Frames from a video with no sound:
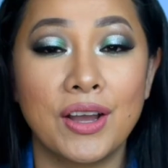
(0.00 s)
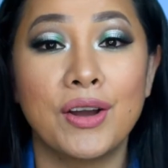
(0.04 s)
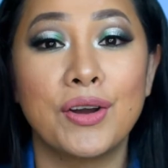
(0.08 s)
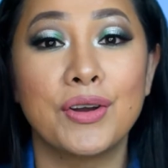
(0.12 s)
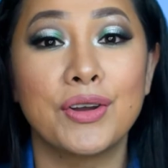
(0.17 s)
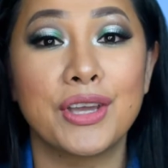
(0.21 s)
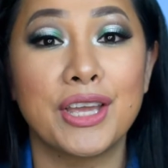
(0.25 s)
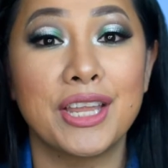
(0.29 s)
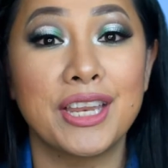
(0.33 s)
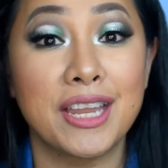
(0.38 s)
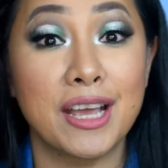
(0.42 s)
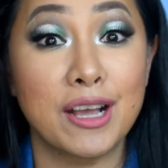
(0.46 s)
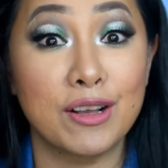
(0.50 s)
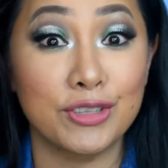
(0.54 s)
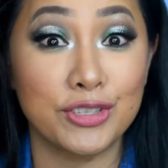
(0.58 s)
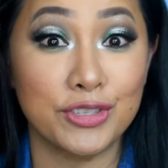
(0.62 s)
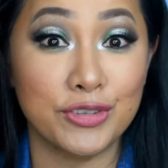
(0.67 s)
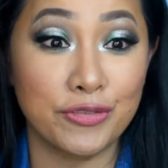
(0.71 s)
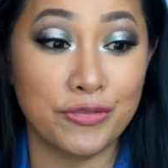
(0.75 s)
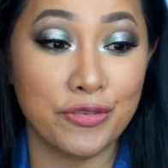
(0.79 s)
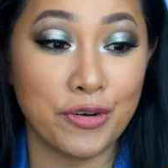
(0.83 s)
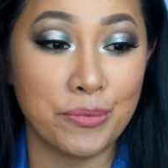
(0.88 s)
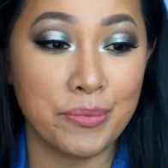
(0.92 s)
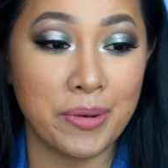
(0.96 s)
Okay, now
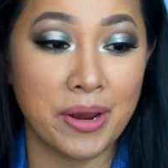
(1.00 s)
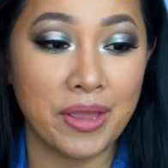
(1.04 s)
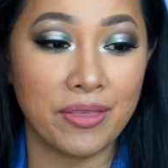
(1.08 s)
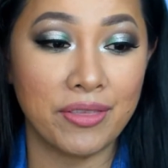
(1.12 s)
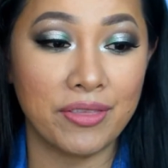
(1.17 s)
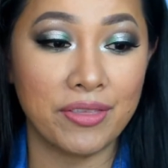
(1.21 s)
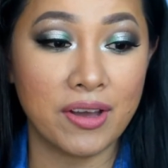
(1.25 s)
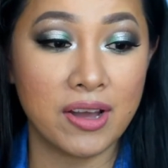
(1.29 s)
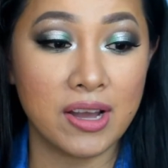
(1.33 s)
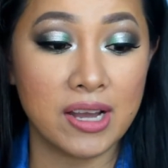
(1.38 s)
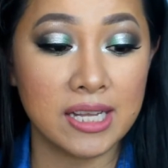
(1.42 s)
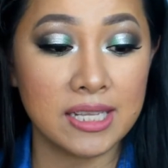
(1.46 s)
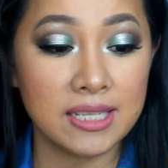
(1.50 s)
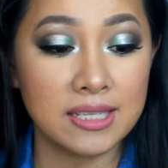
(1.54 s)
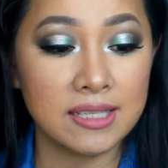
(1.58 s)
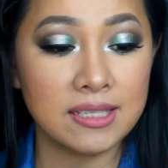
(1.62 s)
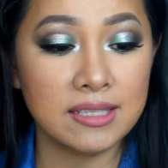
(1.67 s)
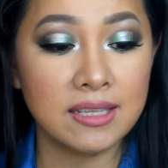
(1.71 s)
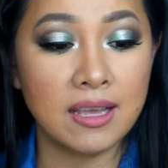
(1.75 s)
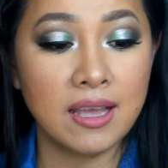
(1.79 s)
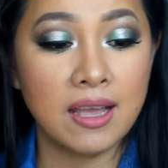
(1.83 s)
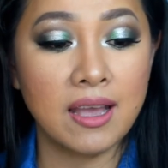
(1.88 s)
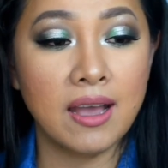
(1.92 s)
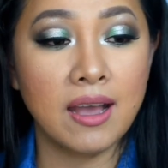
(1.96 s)
so for my
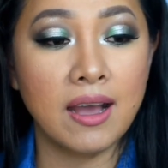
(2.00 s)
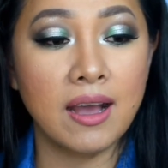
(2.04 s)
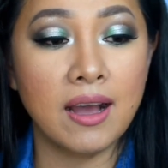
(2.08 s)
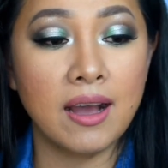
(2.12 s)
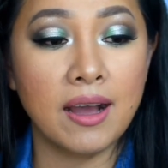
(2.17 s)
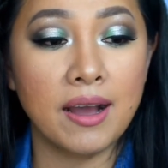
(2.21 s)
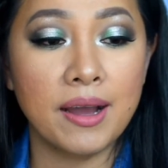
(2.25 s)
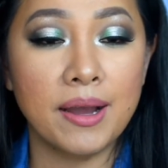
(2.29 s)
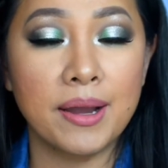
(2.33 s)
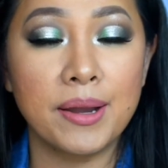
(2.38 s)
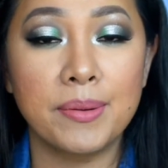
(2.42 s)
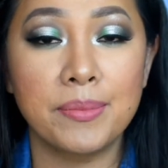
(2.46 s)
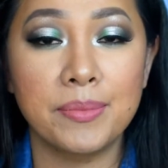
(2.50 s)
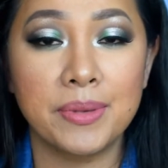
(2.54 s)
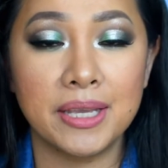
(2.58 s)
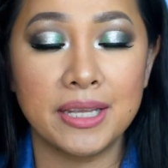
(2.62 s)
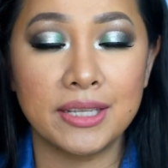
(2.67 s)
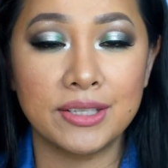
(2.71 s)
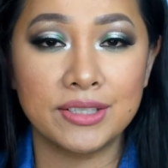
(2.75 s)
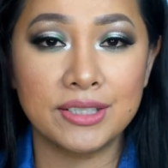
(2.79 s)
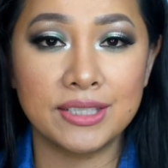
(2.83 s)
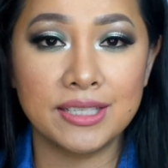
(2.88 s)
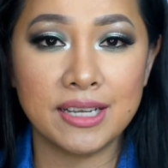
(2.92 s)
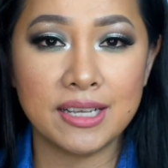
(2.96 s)
thoughts,
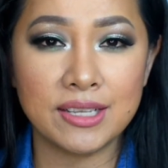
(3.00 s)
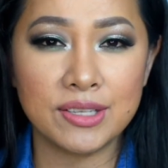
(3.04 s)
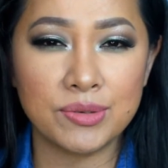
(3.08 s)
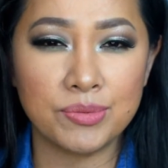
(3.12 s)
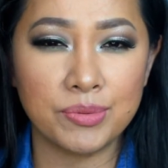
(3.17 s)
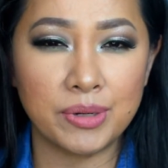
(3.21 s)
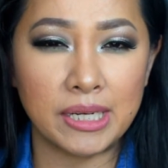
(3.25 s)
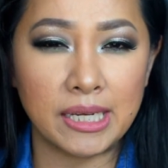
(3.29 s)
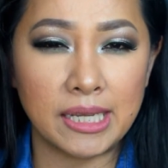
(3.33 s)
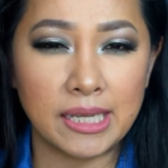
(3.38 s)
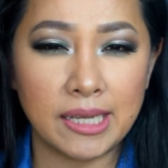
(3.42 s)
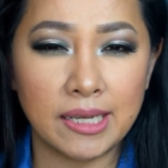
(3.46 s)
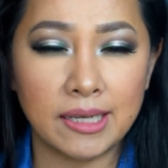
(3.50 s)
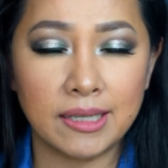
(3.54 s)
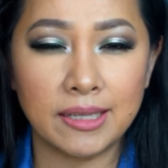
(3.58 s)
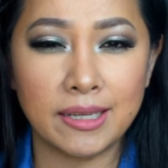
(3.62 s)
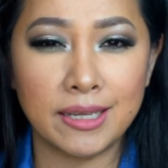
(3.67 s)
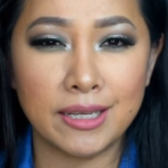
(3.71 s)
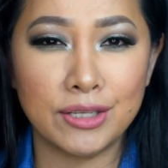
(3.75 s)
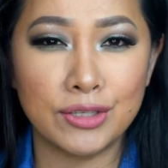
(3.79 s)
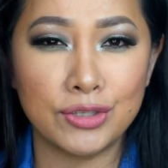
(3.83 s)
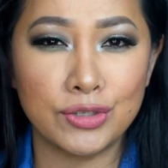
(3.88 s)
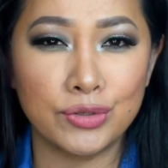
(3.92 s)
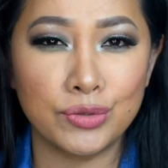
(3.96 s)
it does really
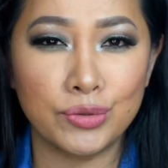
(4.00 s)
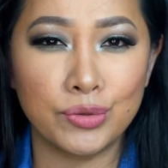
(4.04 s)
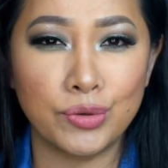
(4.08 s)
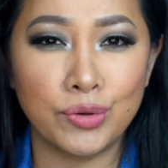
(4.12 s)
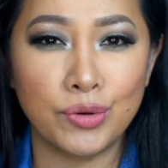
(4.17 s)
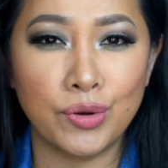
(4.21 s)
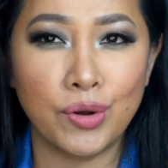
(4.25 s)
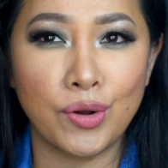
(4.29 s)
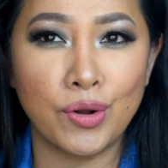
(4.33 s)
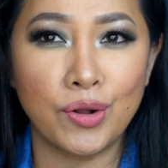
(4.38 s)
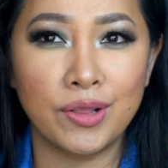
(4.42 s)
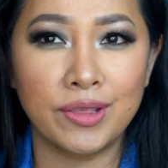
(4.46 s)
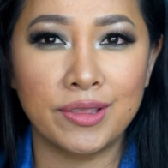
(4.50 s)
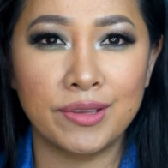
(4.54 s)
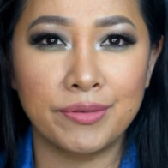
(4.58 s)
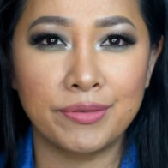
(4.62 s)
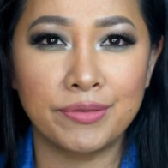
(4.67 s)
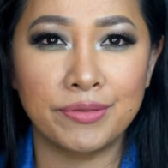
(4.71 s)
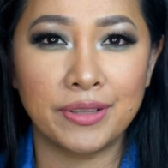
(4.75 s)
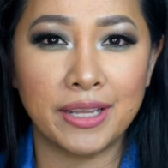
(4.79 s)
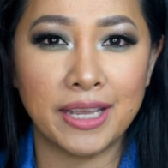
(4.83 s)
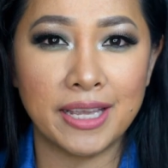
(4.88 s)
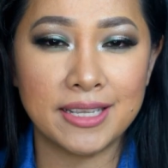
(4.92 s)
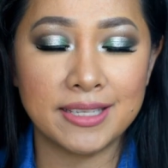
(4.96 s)
cling to all the
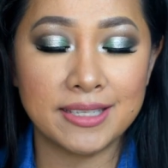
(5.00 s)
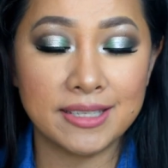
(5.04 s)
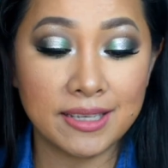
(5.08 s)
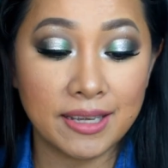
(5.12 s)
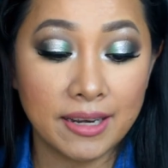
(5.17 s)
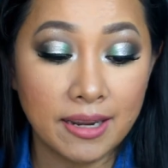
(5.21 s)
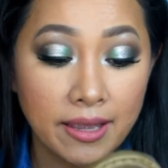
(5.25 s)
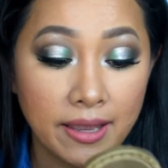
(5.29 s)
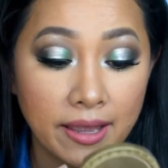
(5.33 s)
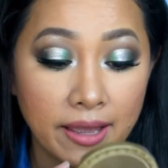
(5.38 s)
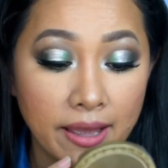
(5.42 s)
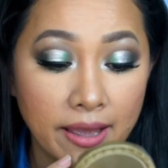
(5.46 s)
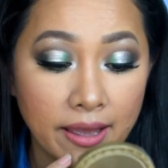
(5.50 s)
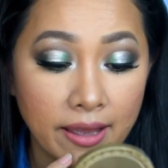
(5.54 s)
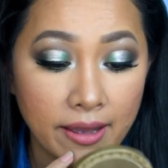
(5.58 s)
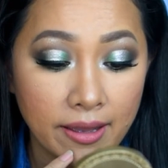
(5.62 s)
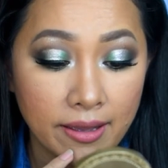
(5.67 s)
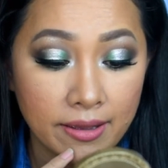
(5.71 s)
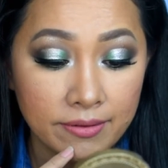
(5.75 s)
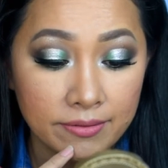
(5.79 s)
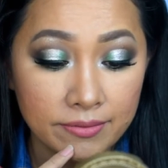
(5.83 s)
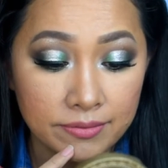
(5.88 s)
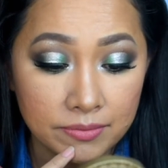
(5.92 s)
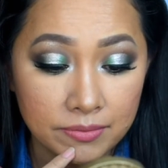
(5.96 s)
flakes that I
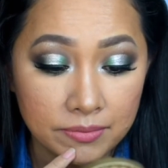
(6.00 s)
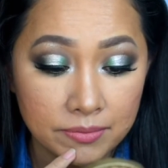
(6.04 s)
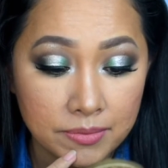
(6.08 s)
have,